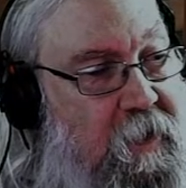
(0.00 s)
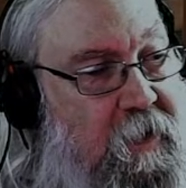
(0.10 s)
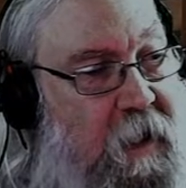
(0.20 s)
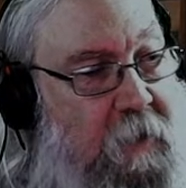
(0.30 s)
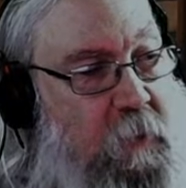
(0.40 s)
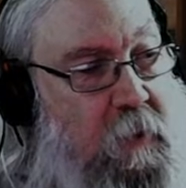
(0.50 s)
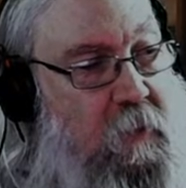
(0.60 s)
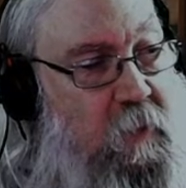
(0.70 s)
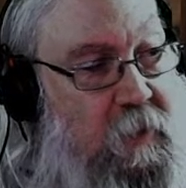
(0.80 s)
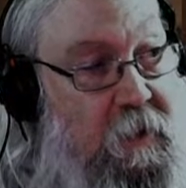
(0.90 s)
And I
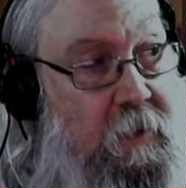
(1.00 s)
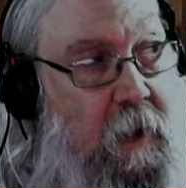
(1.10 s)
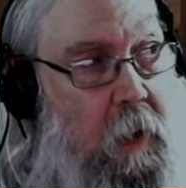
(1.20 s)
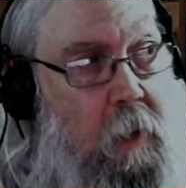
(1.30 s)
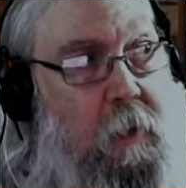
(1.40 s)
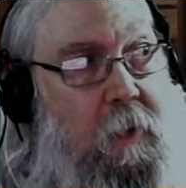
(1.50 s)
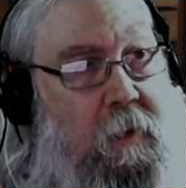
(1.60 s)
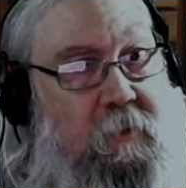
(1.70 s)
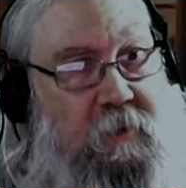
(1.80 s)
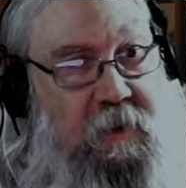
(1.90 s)
worked really
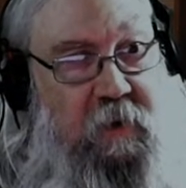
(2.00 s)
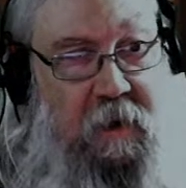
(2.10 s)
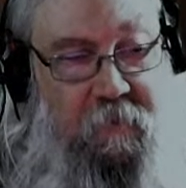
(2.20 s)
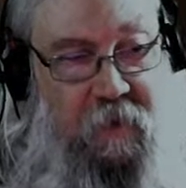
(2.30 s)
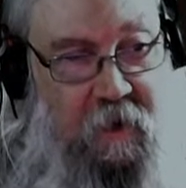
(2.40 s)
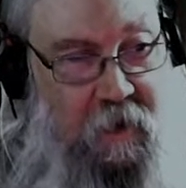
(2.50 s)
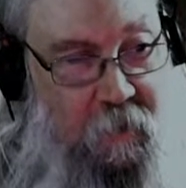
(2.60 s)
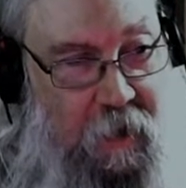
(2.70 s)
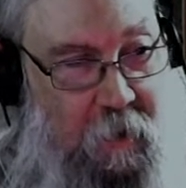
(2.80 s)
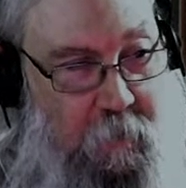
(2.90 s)
hard to try and figure
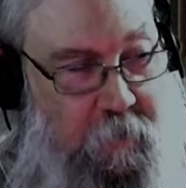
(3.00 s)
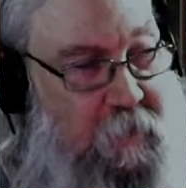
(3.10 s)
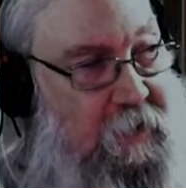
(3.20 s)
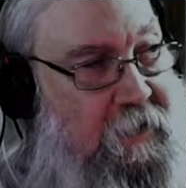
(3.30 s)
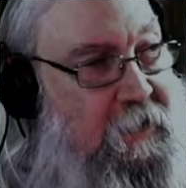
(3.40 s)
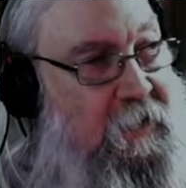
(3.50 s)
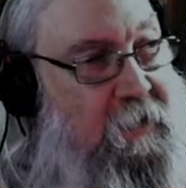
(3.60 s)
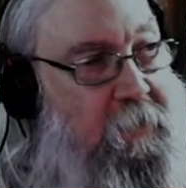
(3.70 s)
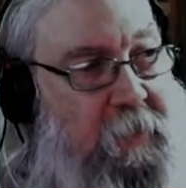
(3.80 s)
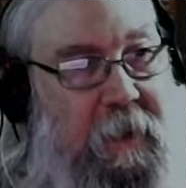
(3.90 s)
out how
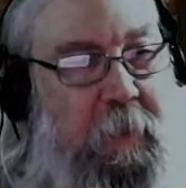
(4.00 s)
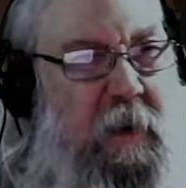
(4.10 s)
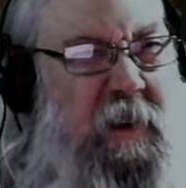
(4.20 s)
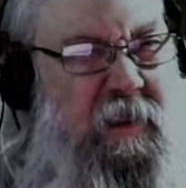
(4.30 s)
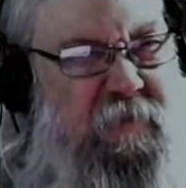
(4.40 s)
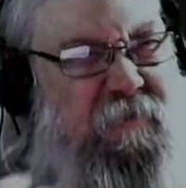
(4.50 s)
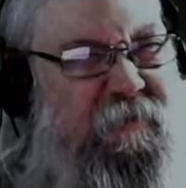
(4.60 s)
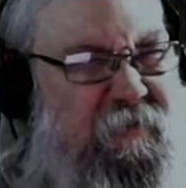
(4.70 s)
people